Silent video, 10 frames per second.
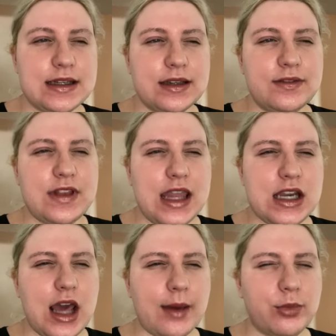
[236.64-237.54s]
feeling
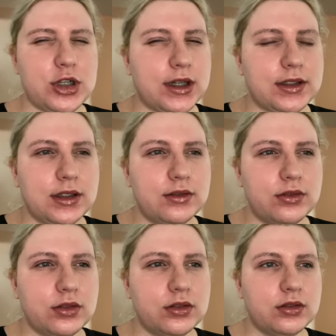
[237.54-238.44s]
not
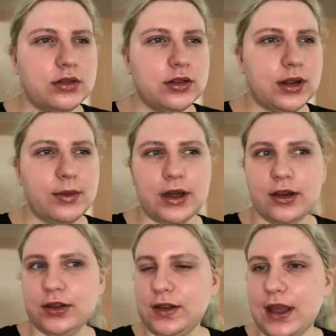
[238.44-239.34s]
productive. So we're gonna
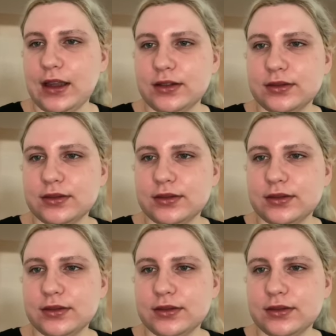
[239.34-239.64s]
go do that.